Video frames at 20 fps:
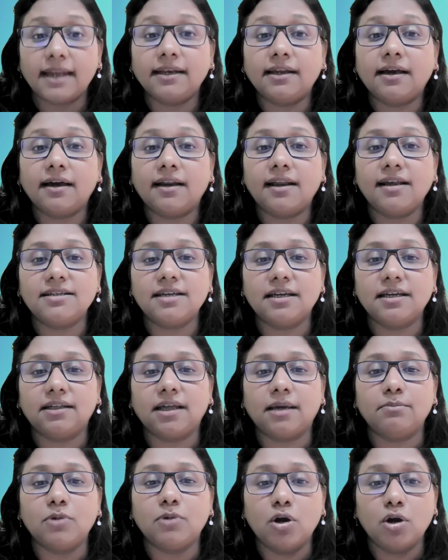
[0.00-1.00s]

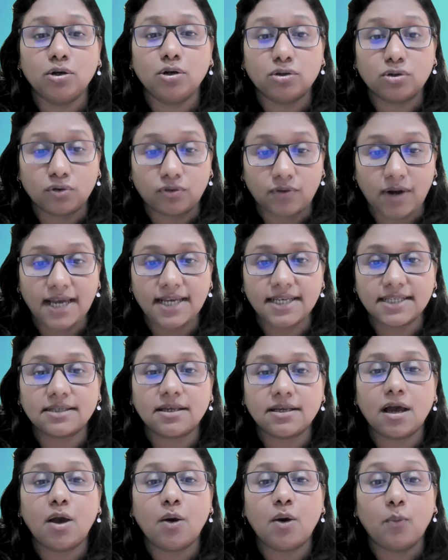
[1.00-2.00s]
encouraging them to
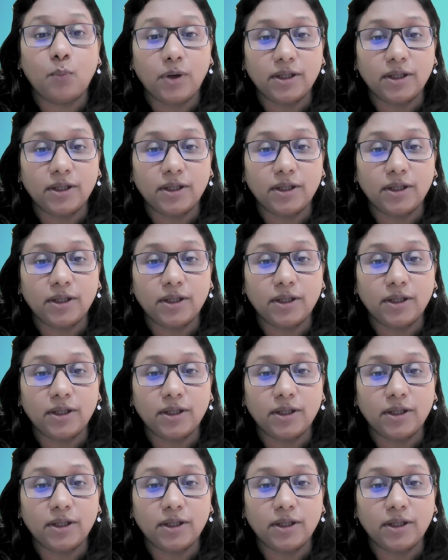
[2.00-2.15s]
rise